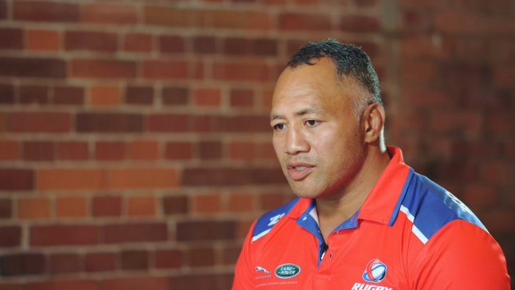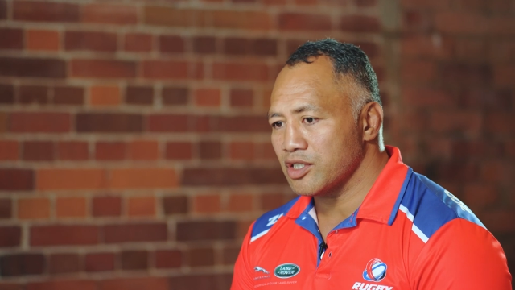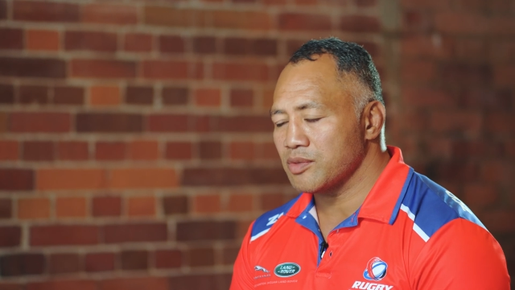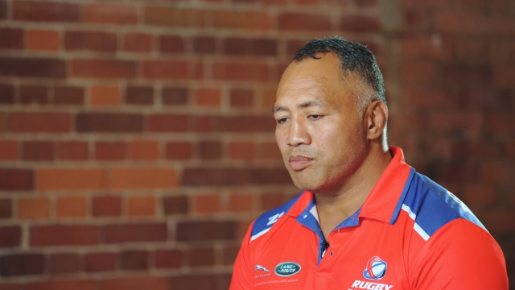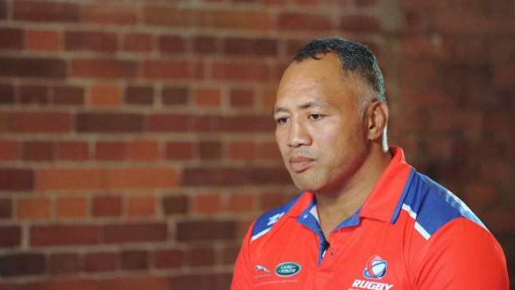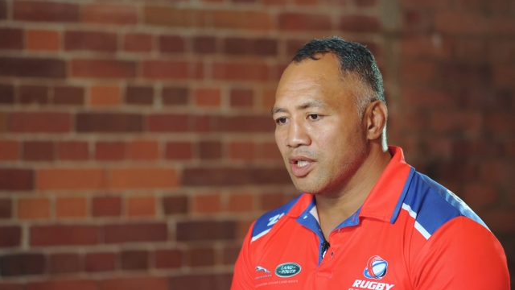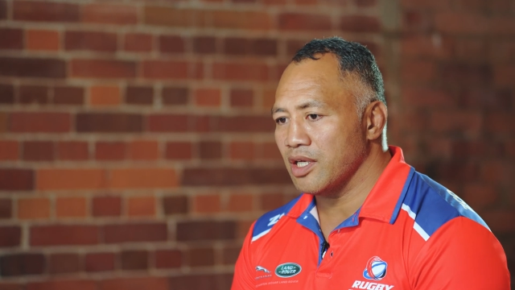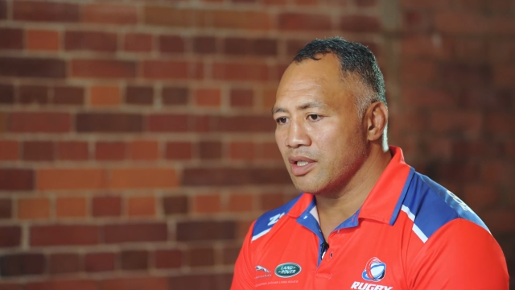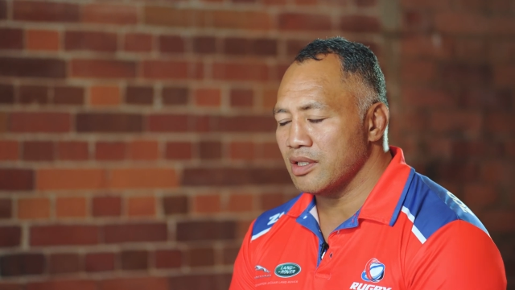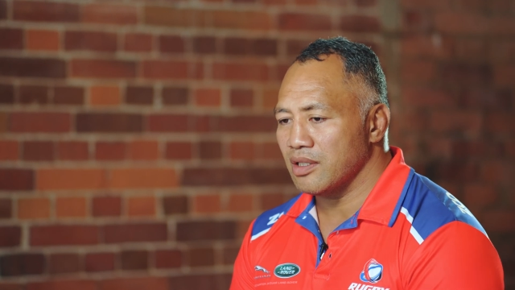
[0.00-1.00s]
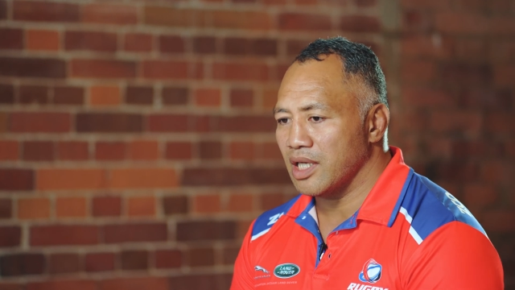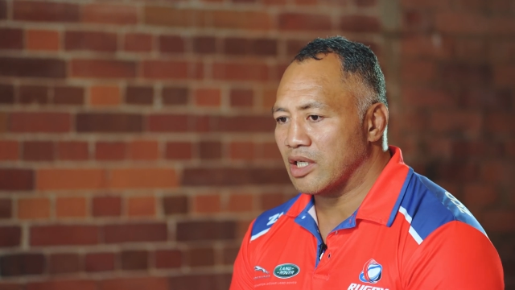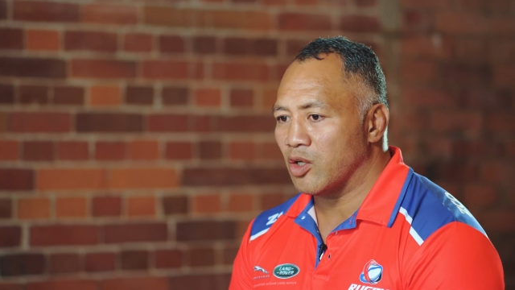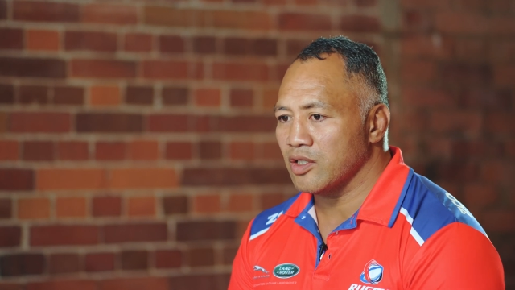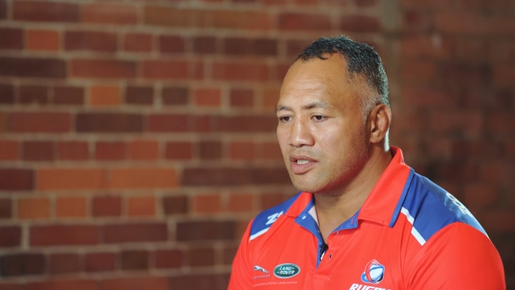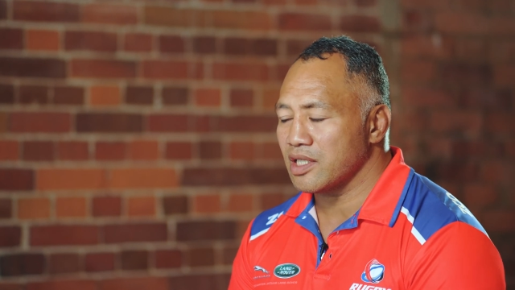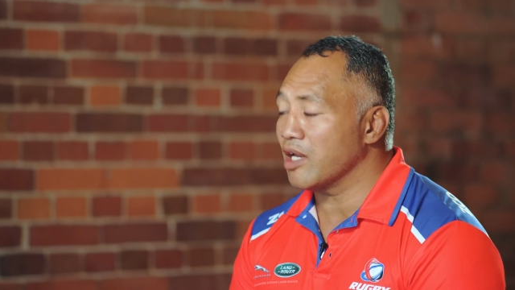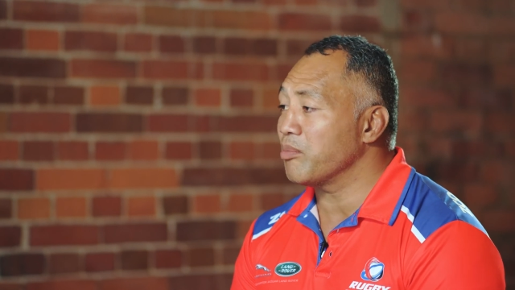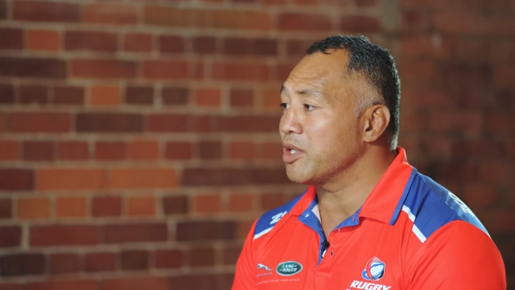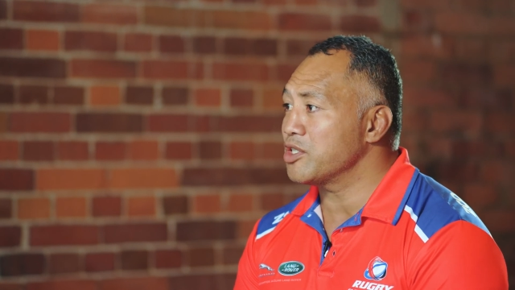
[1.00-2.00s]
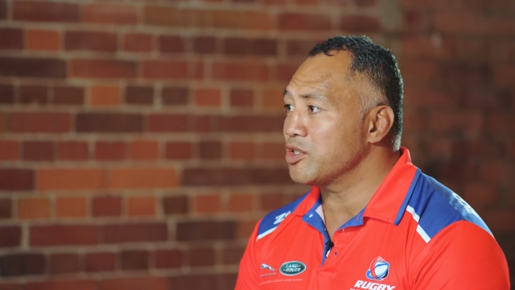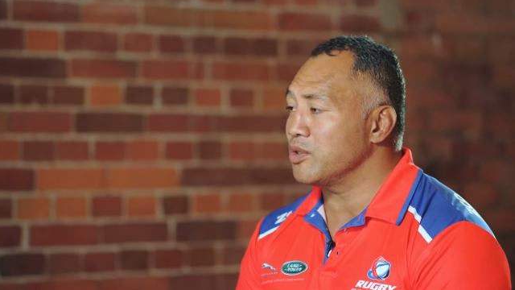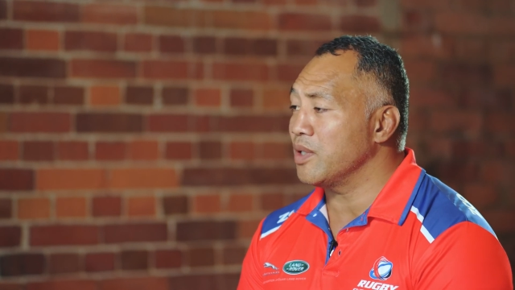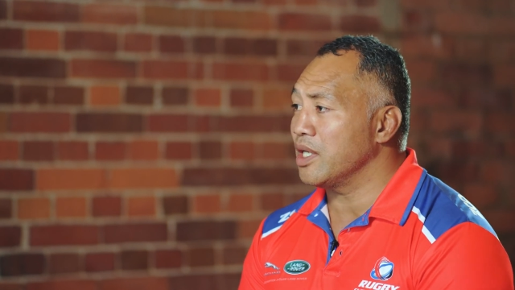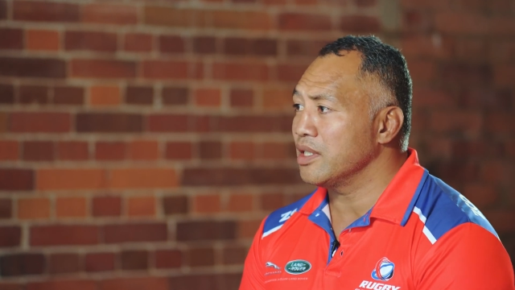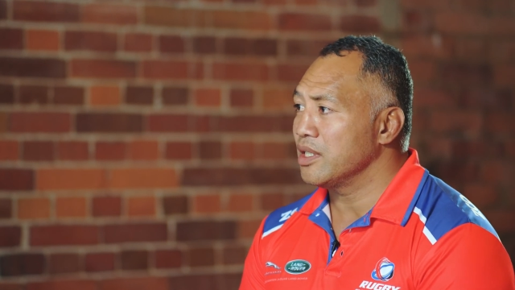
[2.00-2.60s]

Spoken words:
It's just, you know, acknowledge the companies who